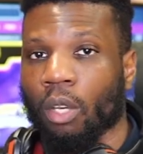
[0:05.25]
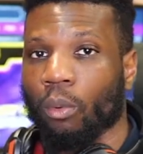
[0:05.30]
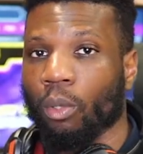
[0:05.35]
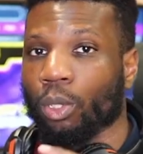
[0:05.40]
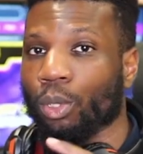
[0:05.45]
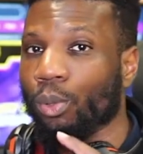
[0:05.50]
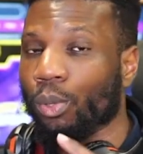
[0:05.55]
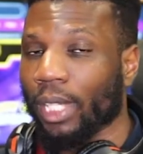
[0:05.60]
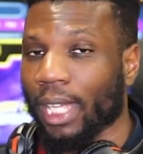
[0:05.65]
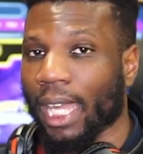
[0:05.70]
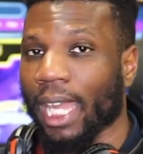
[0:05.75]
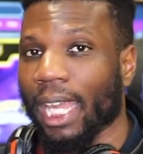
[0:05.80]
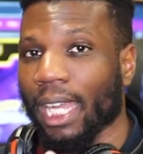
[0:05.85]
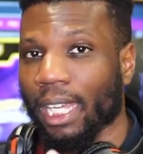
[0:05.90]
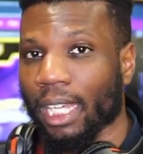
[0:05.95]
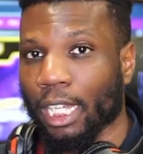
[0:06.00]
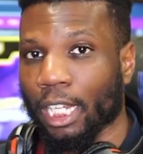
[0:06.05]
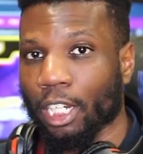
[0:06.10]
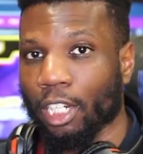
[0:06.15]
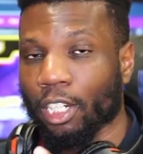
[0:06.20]
where you
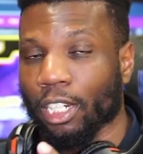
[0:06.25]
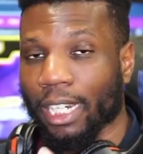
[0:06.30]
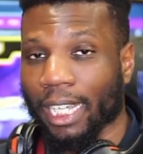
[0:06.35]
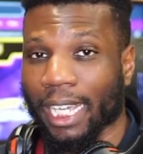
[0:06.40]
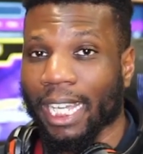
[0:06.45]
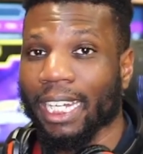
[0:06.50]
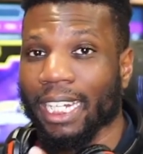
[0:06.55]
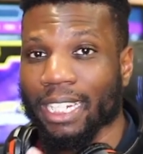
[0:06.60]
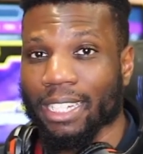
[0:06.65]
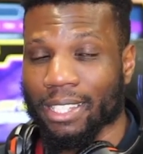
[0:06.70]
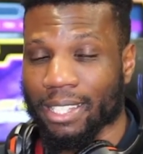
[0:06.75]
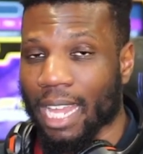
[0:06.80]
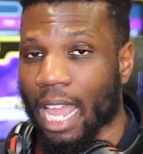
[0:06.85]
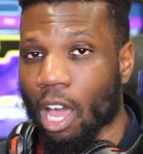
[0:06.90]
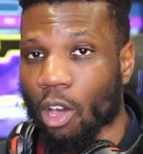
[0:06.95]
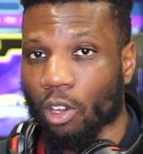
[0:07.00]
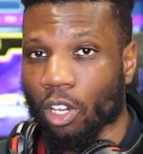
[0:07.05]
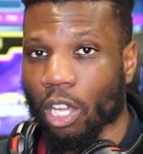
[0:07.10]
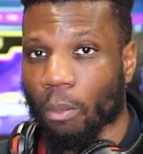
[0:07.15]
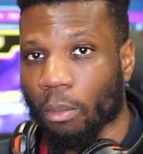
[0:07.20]
can't hear any
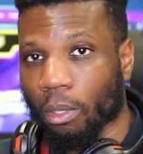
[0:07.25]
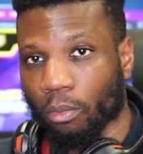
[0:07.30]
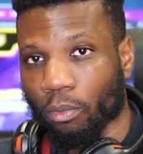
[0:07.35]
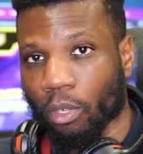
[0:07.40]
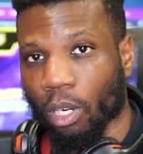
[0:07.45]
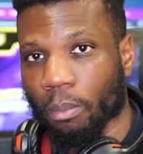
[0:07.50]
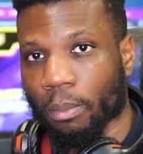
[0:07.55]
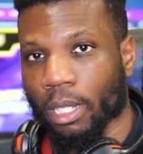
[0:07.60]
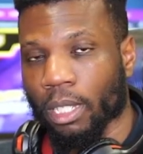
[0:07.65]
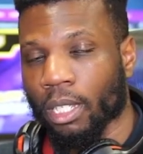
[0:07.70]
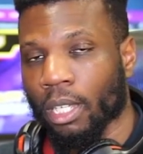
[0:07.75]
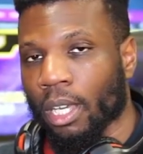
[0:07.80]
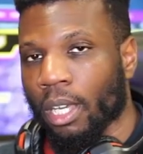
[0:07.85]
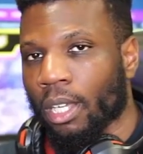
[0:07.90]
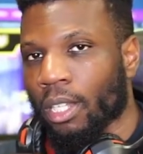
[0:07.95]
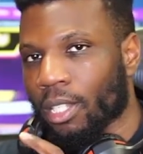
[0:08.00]
sound coming from it.